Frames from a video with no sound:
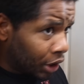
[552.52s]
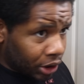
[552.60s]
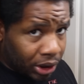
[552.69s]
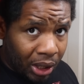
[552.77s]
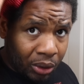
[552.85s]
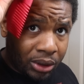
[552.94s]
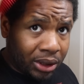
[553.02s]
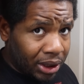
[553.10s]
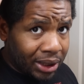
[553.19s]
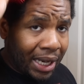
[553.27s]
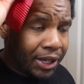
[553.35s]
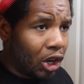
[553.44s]
So
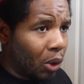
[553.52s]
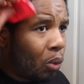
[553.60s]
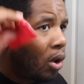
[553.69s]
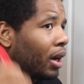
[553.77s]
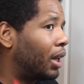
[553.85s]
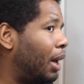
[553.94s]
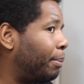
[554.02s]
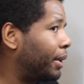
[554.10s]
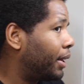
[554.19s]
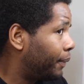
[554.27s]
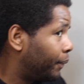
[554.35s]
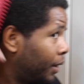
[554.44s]
since I don't want
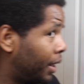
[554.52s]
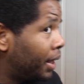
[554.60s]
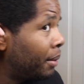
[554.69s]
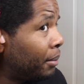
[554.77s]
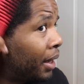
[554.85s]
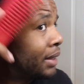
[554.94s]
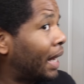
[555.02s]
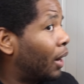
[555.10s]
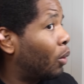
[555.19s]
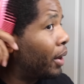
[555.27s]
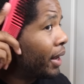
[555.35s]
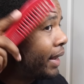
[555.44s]
clumping, because I
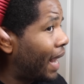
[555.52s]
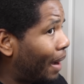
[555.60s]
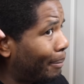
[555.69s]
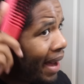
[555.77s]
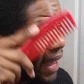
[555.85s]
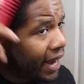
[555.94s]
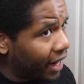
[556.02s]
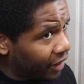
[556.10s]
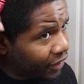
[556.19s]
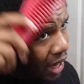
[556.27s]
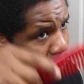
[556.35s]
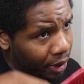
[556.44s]
don't want to gap my hair,
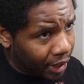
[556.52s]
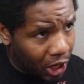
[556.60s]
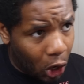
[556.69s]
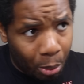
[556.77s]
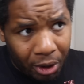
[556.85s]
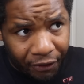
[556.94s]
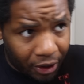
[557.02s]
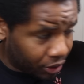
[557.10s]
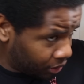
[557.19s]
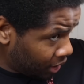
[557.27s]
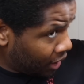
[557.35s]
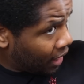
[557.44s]
then I want to comb it
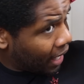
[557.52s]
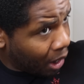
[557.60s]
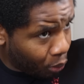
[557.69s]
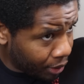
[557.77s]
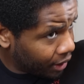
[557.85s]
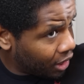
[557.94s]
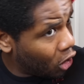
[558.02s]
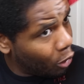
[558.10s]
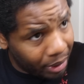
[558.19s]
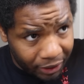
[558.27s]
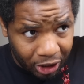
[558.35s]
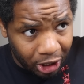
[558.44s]
first. I want to
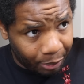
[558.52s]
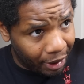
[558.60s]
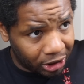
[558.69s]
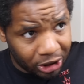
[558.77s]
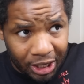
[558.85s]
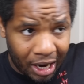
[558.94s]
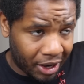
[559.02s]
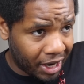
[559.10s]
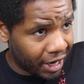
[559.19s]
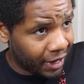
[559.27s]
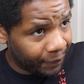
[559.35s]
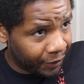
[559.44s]
comb it in the direction that I'll
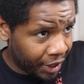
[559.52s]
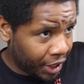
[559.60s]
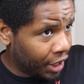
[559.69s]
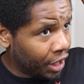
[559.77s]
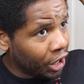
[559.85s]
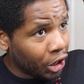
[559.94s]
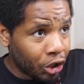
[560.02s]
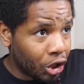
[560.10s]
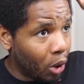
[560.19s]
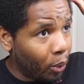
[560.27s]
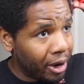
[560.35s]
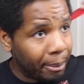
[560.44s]
cut it. You
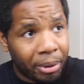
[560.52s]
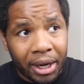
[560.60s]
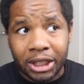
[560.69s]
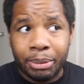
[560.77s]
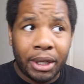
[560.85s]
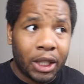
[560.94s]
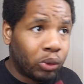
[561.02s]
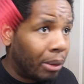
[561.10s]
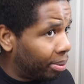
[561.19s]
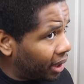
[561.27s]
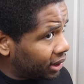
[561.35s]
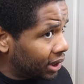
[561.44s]
don't want to brush, because what
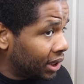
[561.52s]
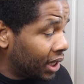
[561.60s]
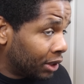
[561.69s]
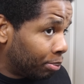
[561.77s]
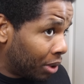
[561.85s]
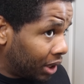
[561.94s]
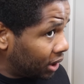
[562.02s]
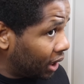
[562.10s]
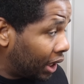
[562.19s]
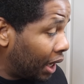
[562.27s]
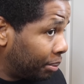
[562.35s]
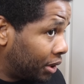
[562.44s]
brushing does, brushing
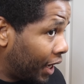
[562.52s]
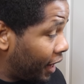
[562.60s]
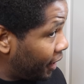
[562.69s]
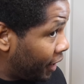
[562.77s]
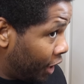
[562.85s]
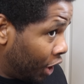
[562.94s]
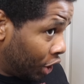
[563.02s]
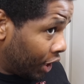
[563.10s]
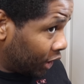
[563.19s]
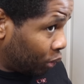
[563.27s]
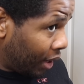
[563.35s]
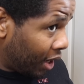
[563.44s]
clumps the hair
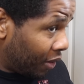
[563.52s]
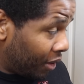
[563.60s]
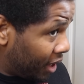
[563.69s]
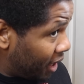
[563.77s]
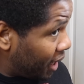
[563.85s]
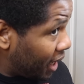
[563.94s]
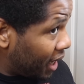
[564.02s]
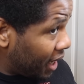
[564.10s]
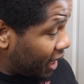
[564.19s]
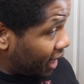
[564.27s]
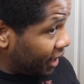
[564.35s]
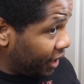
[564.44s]
as well.
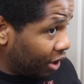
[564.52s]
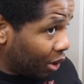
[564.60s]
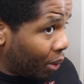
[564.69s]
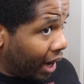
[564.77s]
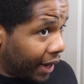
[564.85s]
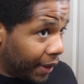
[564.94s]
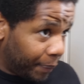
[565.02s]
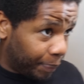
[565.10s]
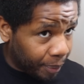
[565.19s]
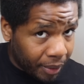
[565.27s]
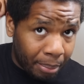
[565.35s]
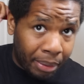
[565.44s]
A neater way,
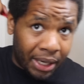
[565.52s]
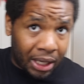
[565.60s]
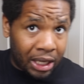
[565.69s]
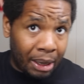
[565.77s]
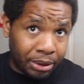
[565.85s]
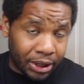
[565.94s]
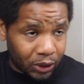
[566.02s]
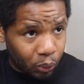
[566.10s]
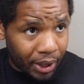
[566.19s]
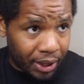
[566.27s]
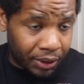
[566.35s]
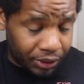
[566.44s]
but it clumps it as well.